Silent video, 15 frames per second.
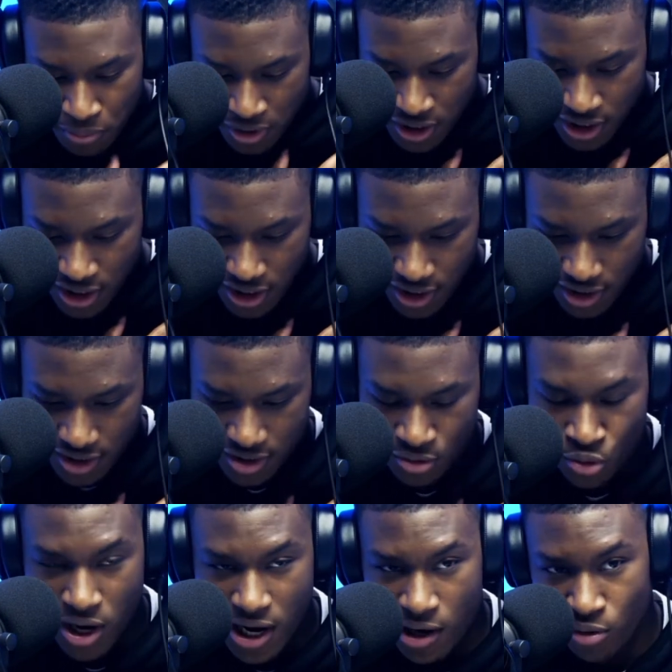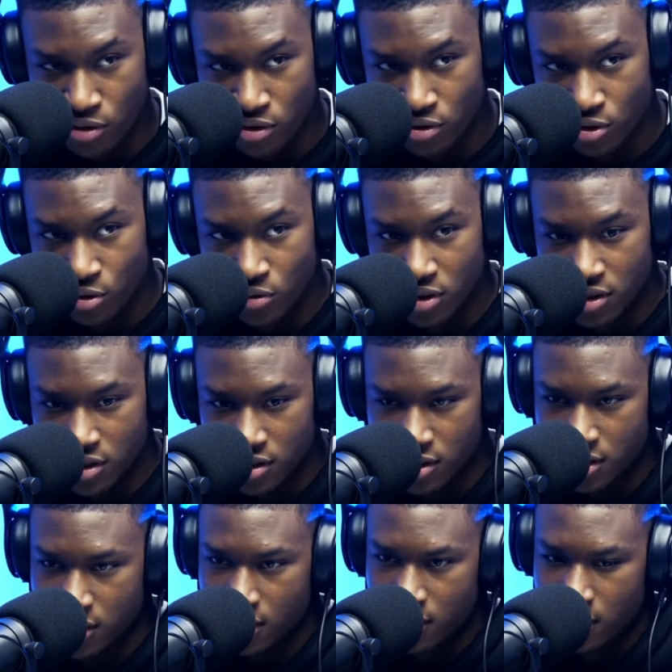me, what I want to do is
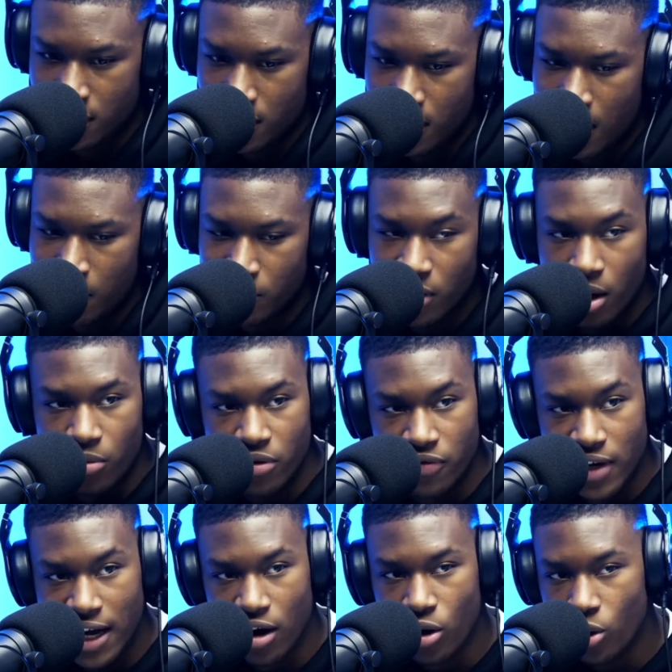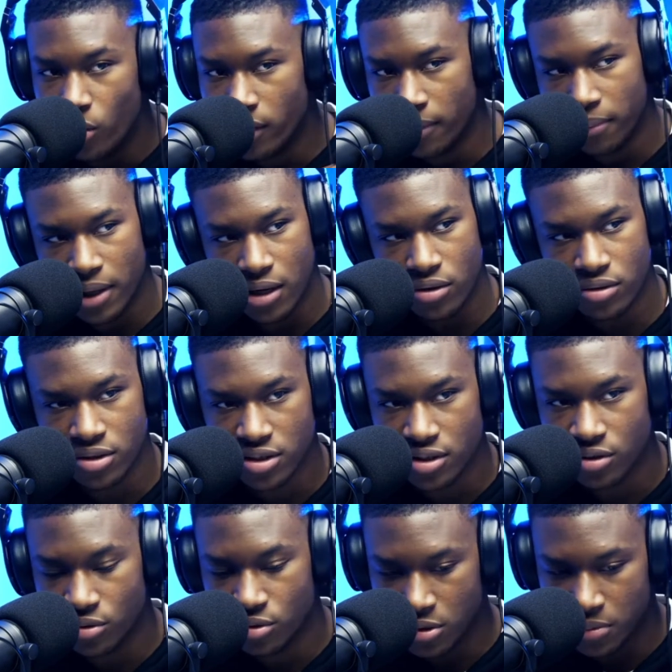just I'm done with like holding back on
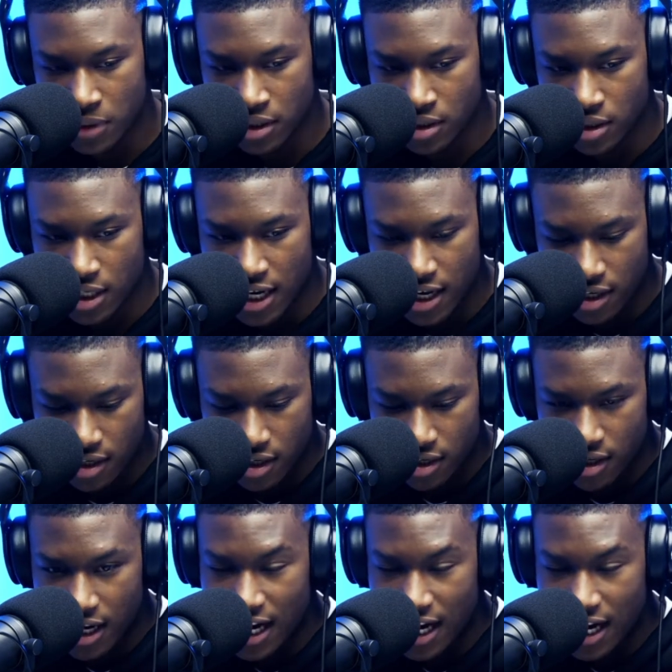singles, man. Like, Please do.